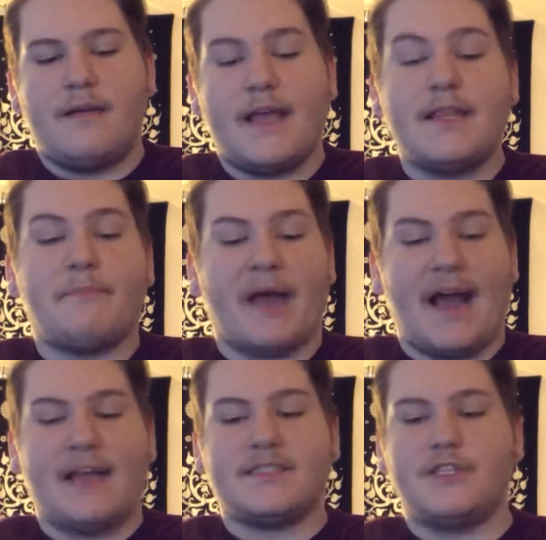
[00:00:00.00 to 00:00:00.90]
in the
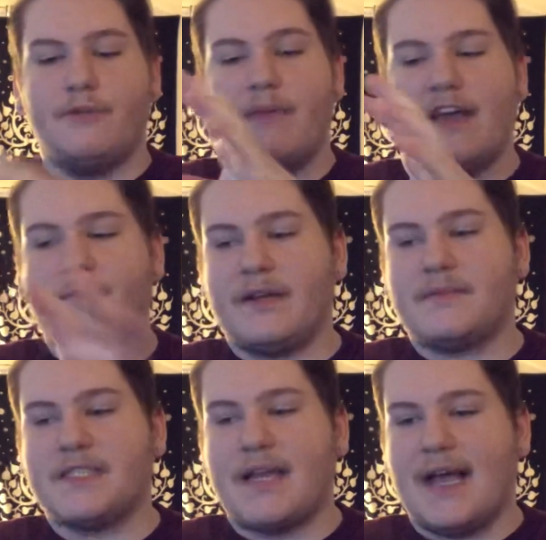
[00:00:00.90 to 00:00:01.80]
past, you may have been
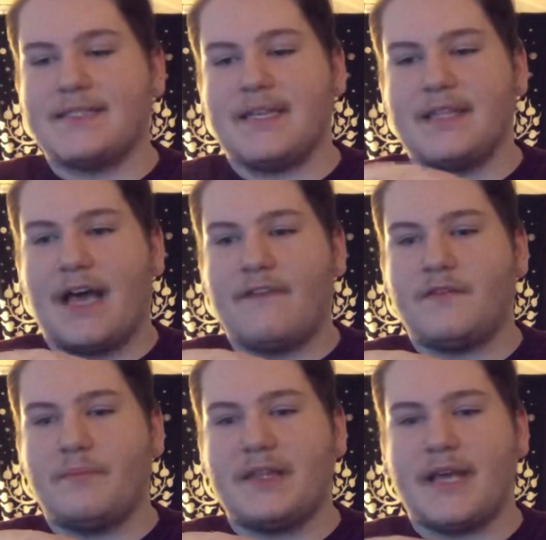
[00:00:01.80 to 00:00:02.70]
upset as they
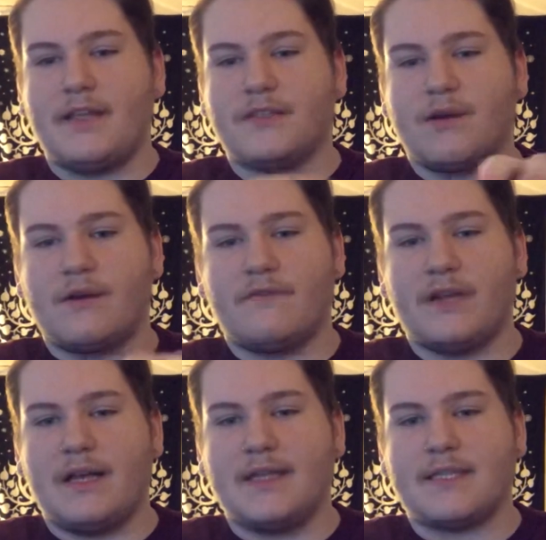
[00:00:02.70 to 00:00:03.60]
left, but then you started
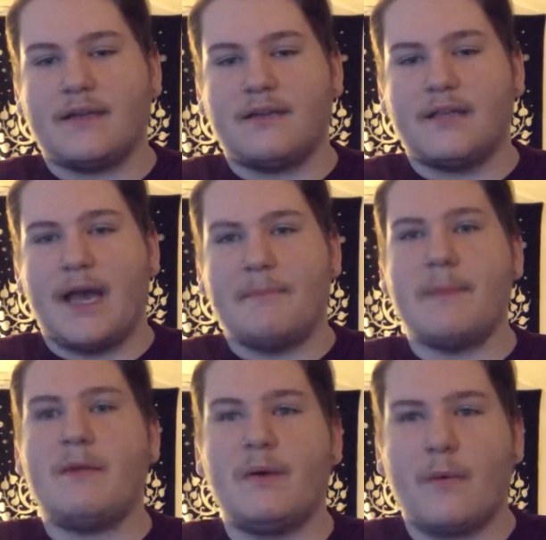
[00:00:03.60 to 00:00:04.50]
realizing, yeah,
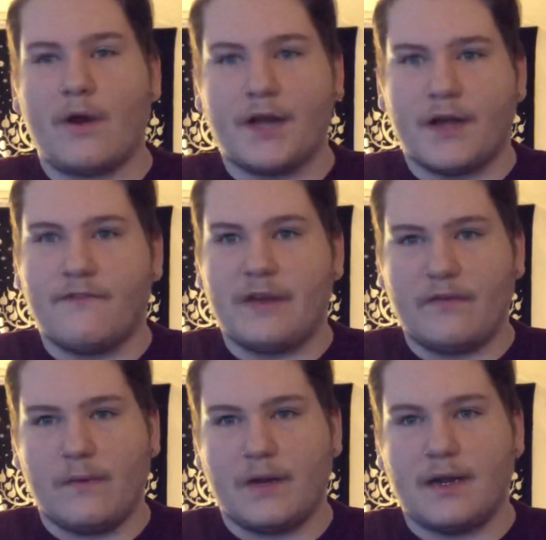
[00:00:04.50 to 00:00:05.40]
maybe we weren't a good fit
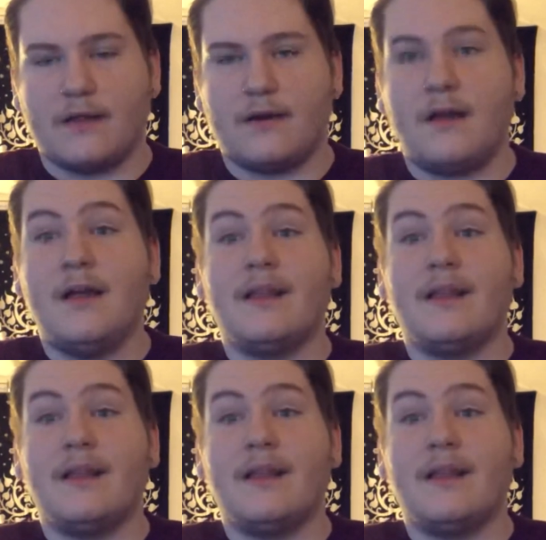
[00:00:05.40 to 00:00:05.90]
for one another.